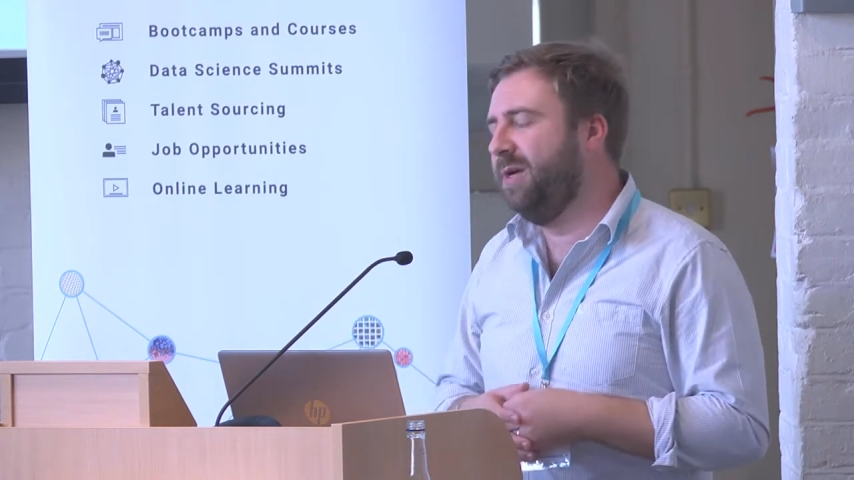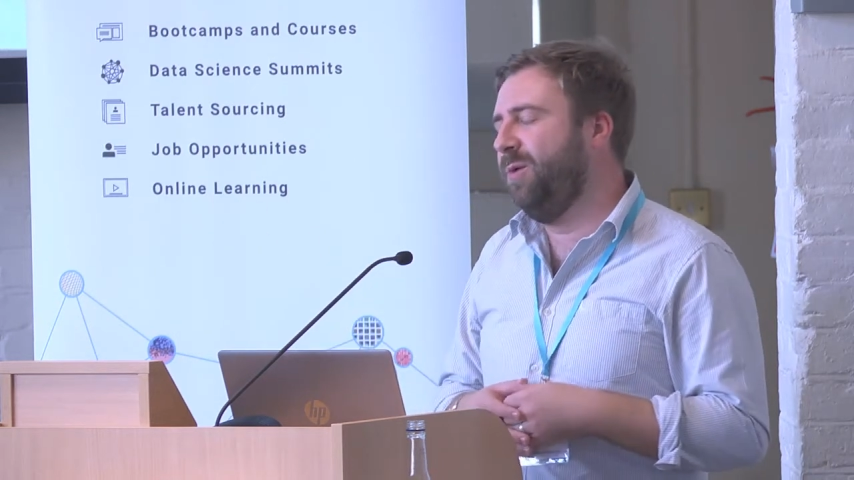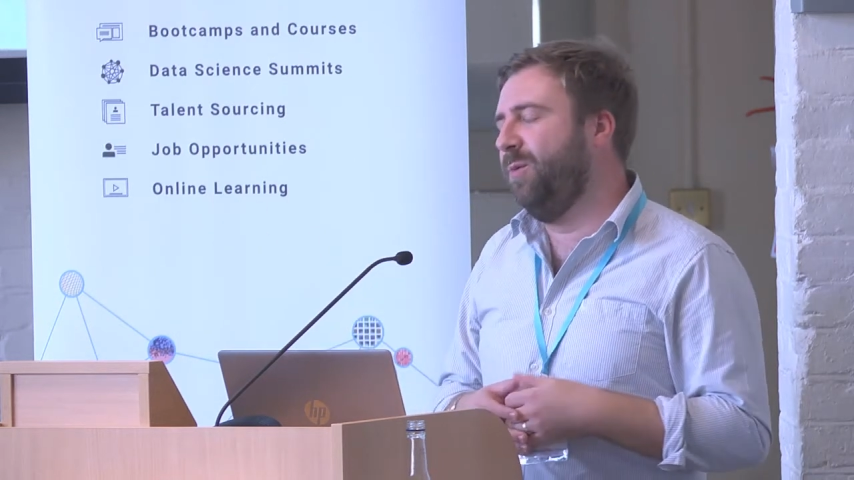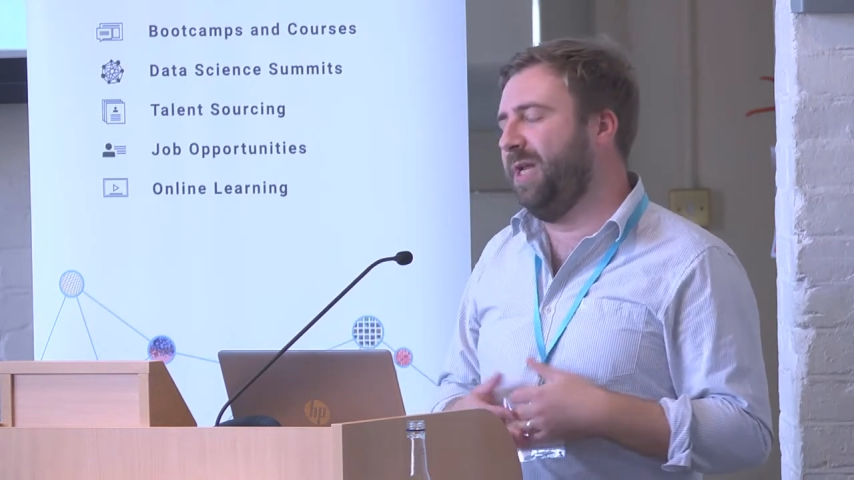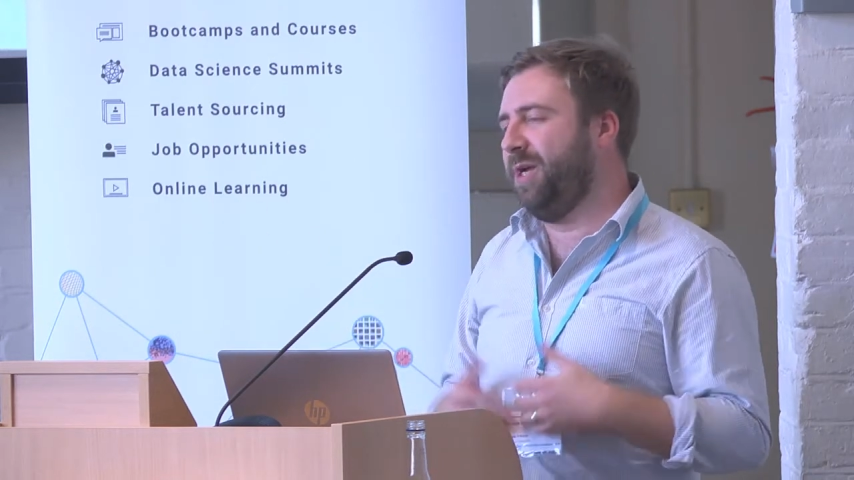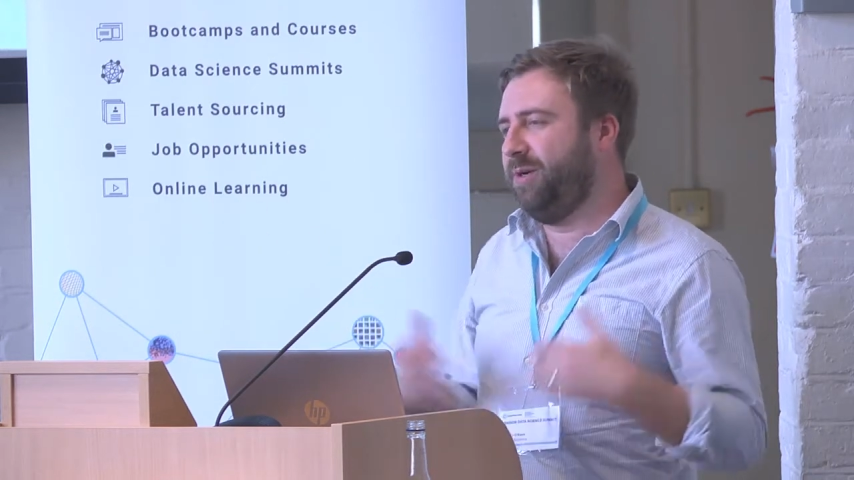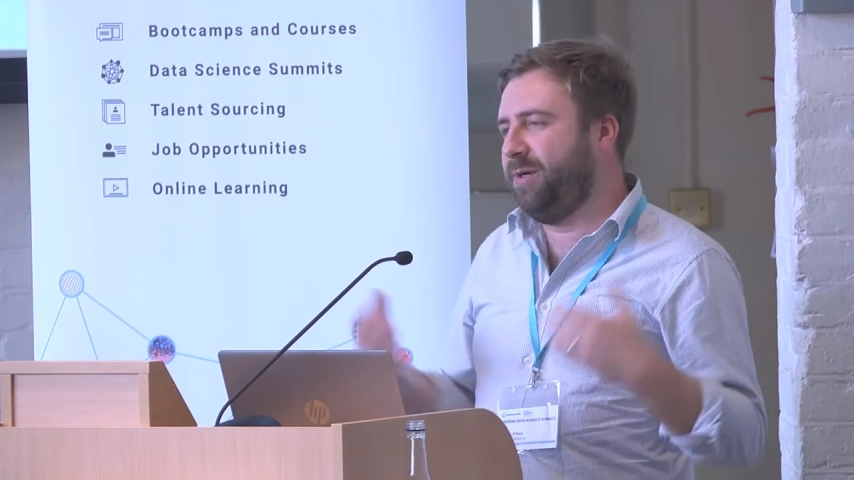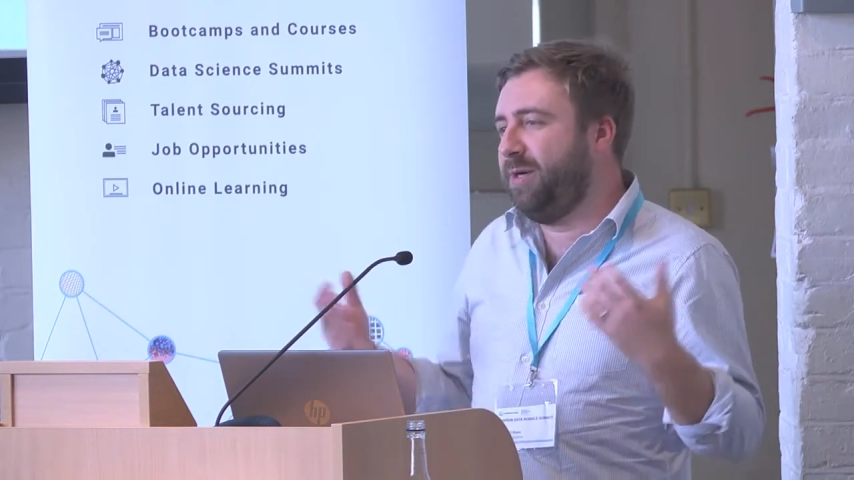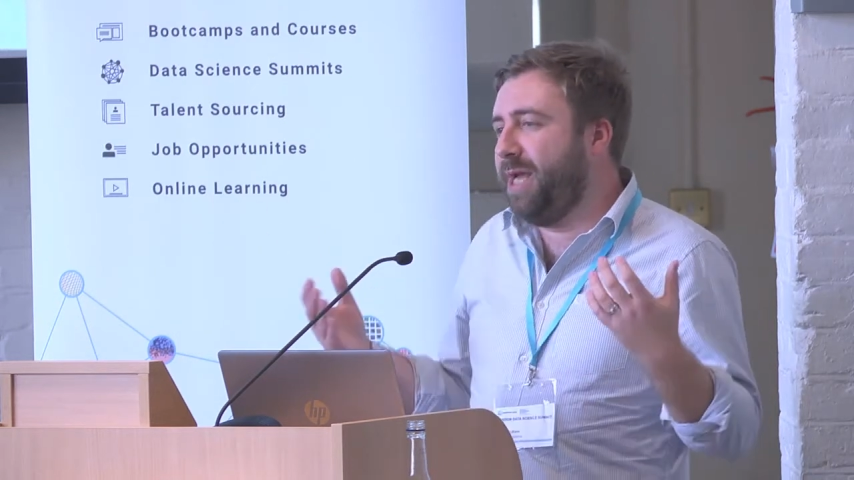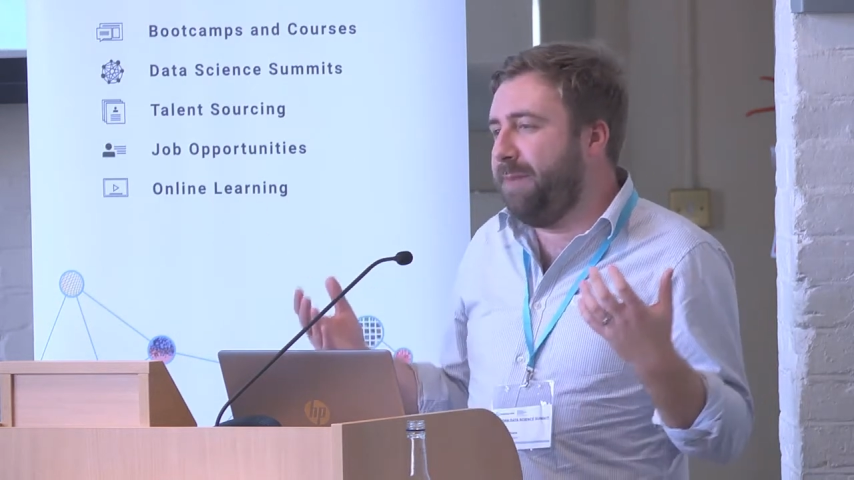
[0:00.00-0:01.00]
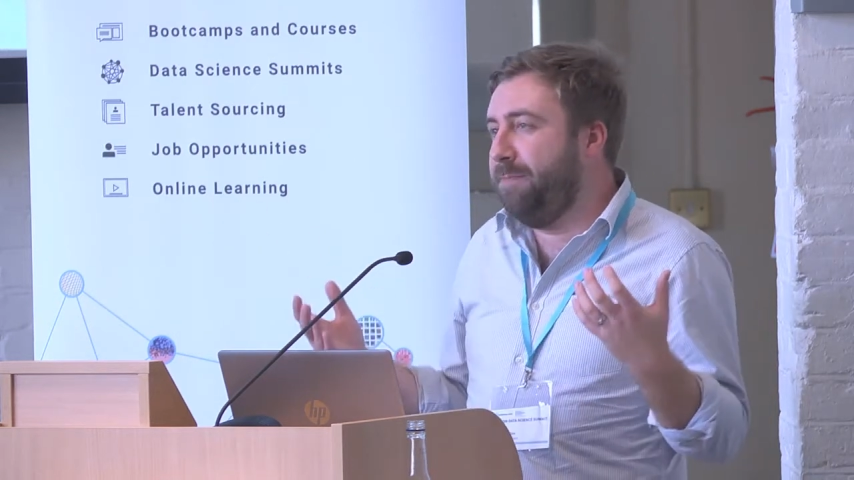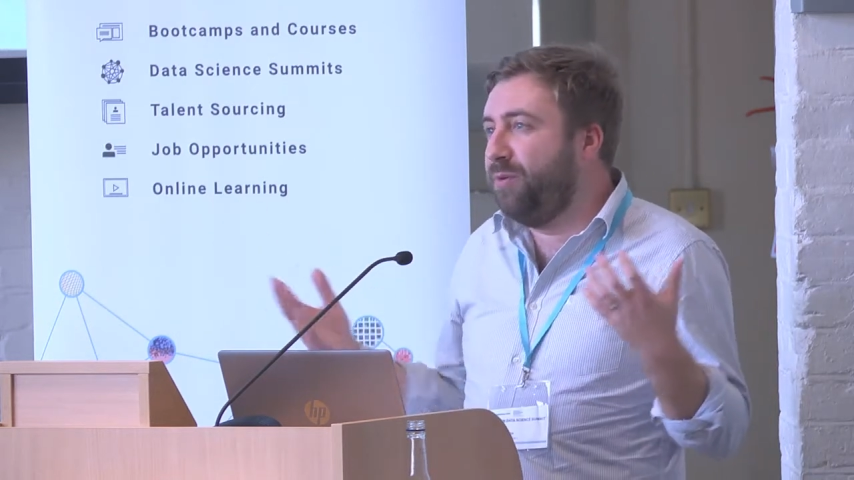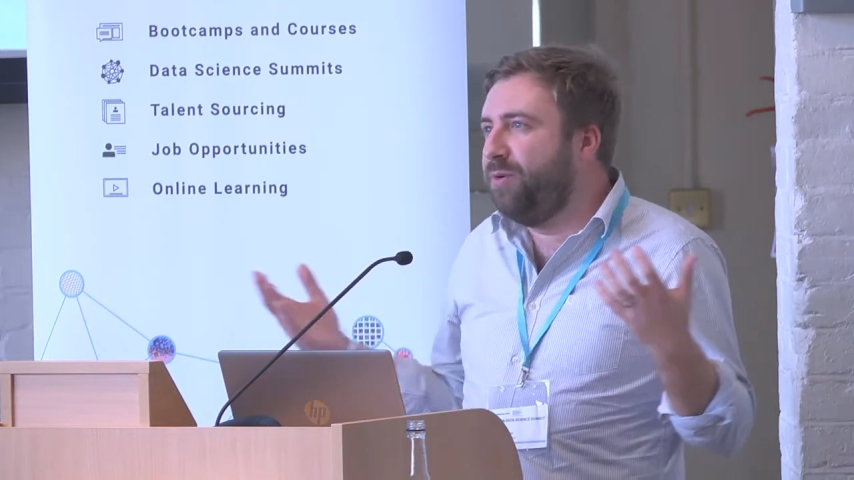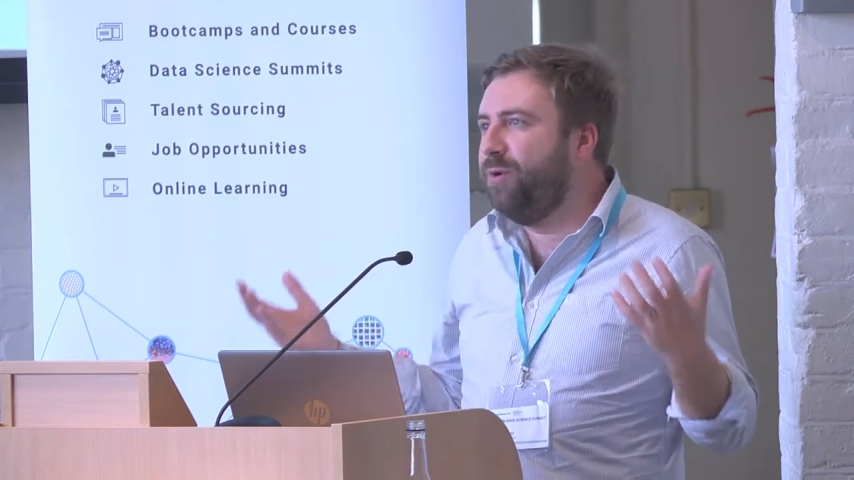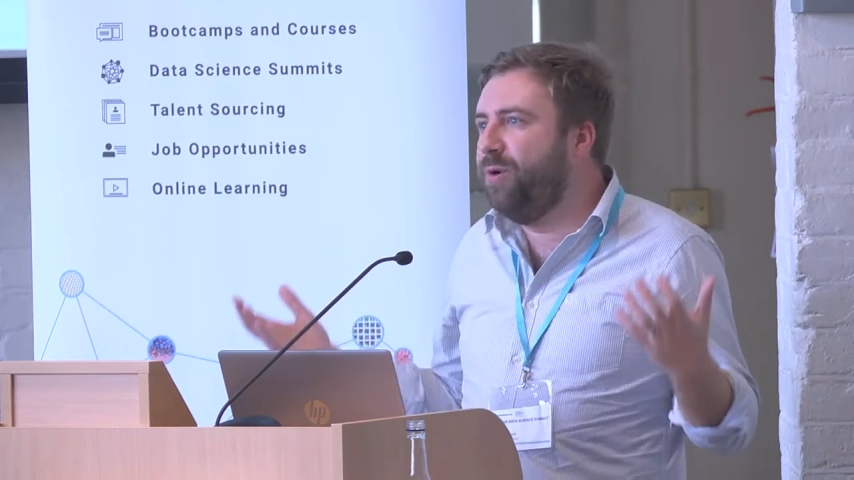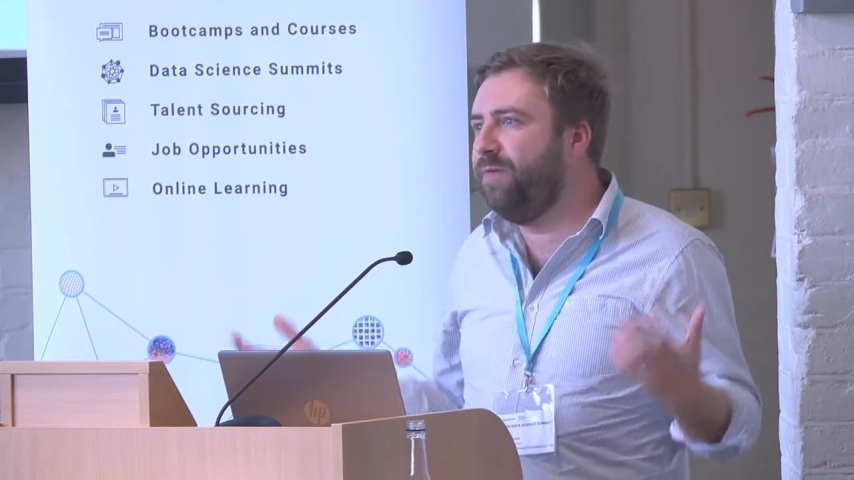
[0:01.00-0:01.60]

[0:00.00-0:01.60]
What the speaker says: Will it improve